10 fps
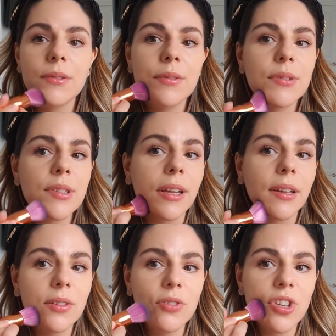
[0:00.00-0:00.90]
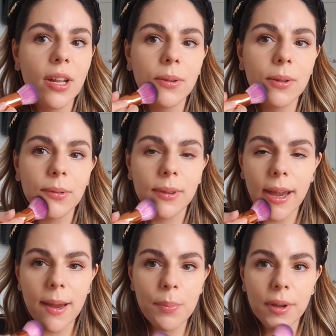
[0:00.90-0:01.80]
It's like gentle
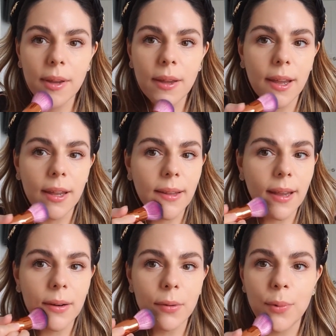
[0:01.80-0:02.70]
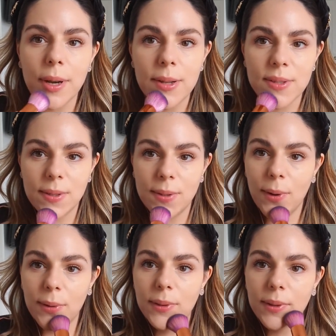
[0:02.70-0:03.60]
tap, and then when it's
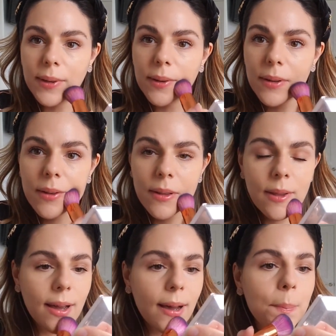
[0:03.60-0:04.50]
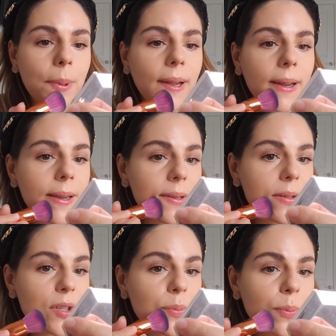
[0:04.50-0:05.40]
not applying
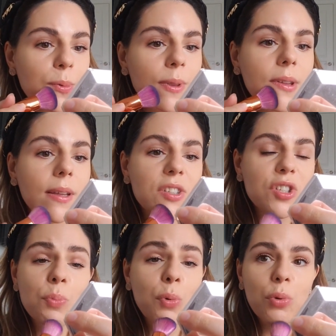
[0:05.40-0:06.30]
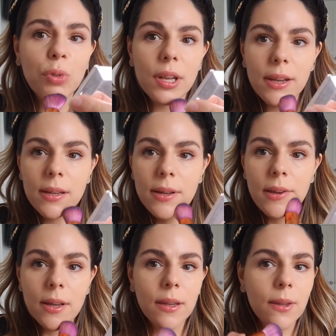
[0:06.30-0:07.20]
smoothly,
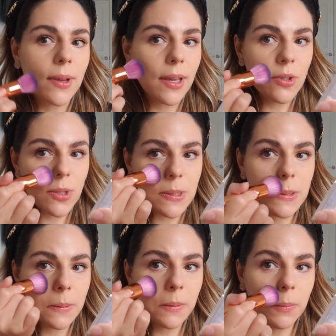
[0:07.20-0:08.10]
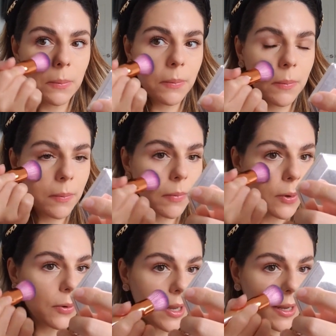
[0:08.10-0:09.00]
you can just
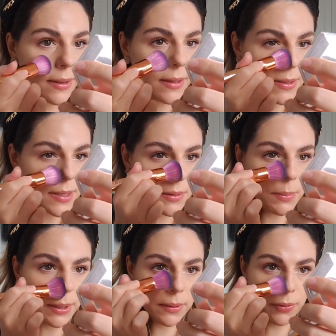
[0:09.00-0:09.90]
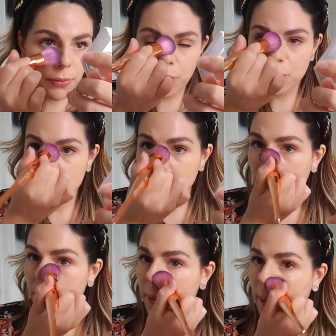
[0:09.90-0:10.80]
go like this, but first
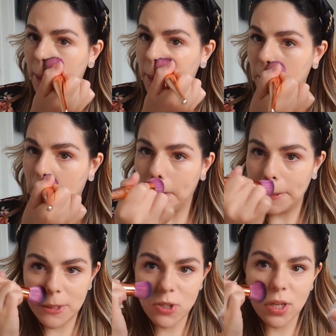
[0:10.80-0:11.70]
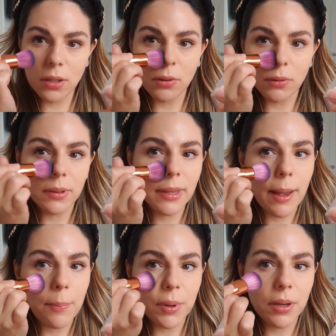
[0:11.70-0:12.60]
apply it with this gentle
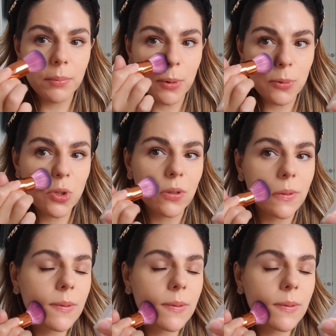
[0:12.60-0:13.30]
tapping motion.